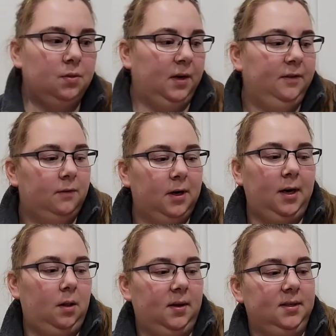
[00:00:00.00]
to 24,
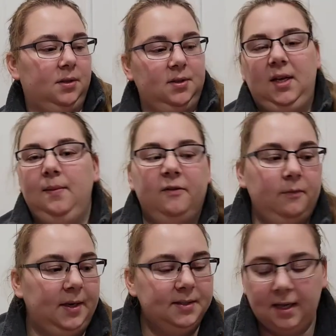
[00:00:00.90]
otherwise I'll just keep it
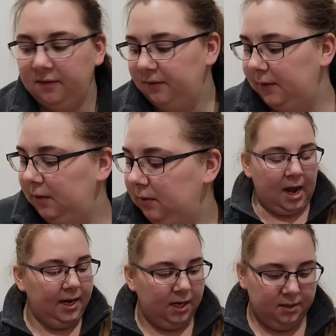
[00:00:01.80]
for myself.
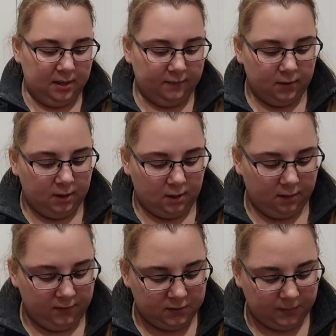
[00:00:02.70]
I had never
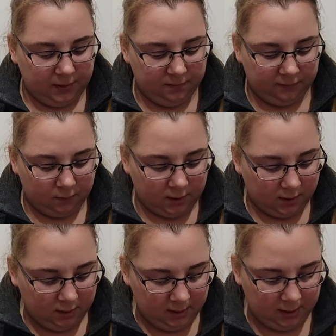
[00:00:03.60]
heard of this brand
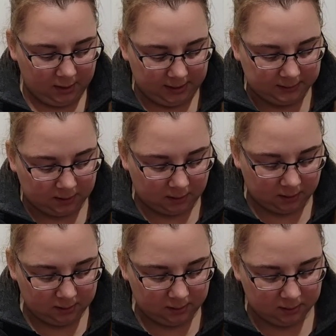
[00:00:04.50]
before it's
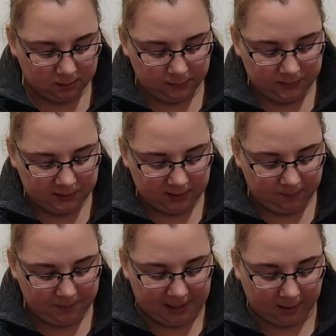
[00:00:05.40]
called
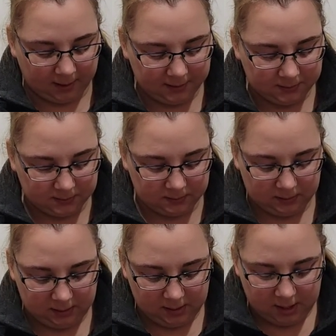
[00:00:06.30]
Lucy Paris,
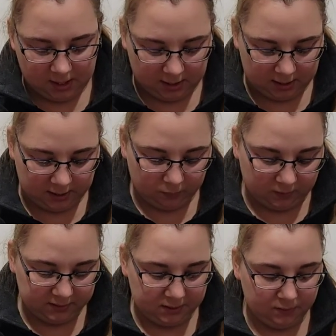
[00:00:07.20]
and it
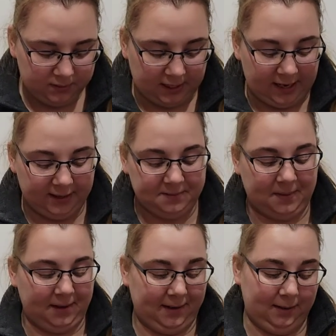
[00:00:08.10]
was new with tags,
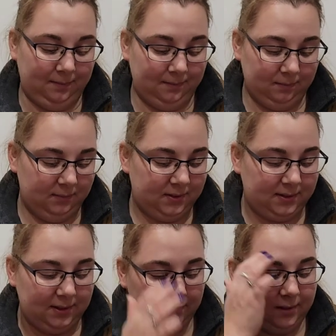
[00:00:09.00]
but I
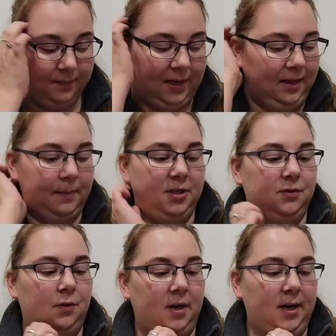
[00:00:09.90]
still didn't pay that
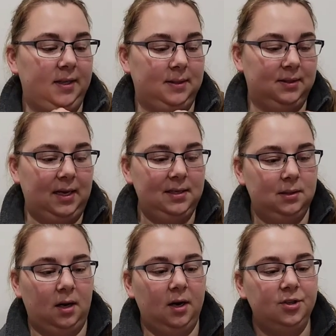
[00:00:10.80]
much for it. It's a size
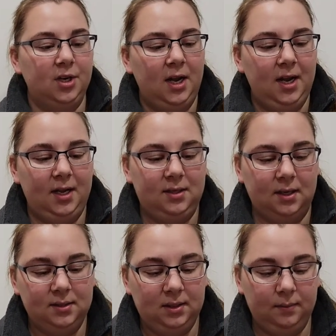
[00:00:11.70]
large. It
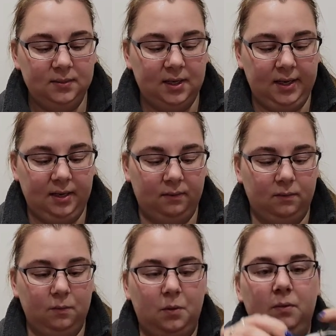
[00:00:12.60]
does seems like it
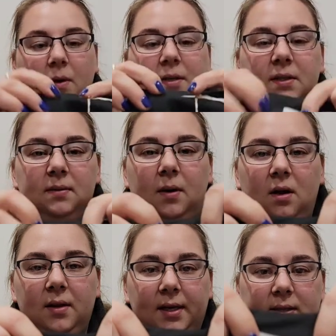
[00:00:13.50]
would run
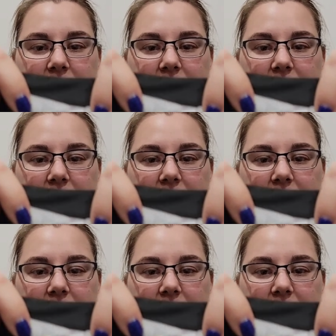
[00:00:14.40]
small, like